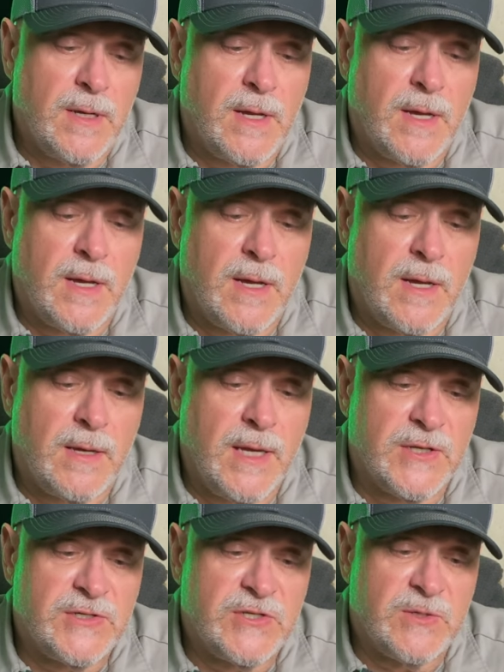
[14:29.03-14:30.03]
uh,
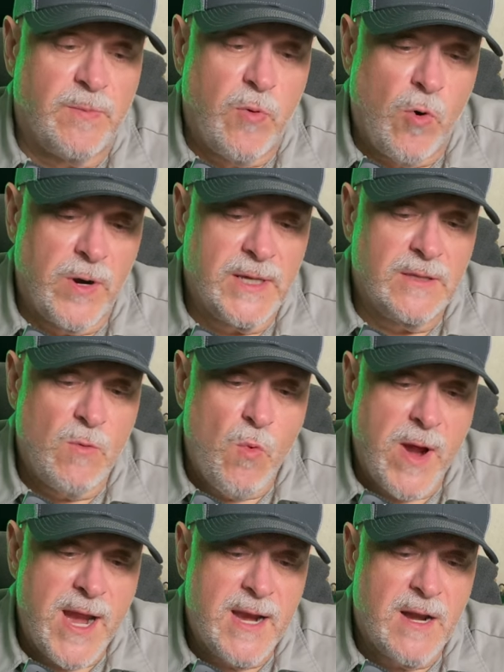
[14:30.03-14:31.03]
it's supporting the
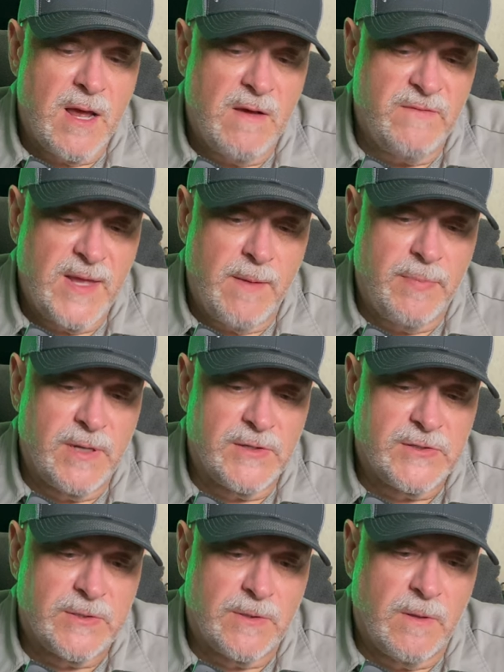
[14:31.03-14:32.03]
weight of that
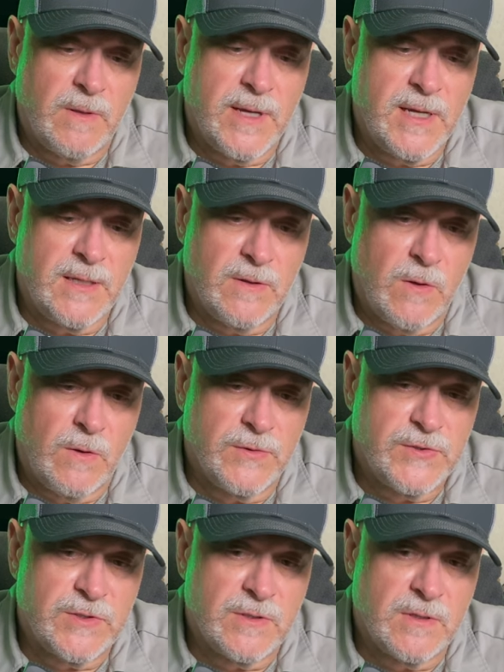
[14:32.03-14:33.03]
pistol in the
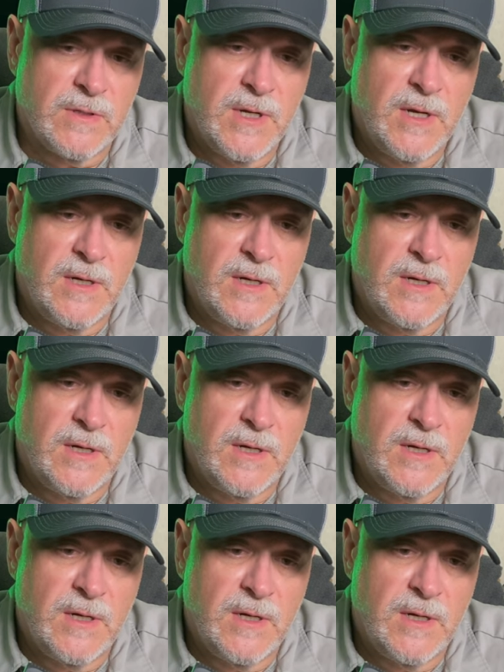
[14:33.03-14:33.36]
holster,